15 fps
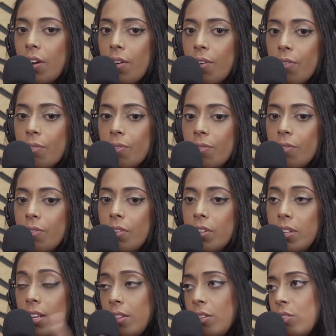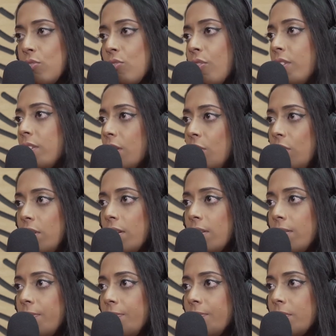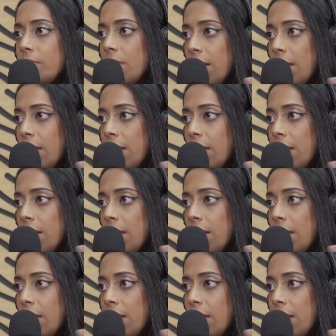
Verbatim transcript: Yeah, and the story that you tell.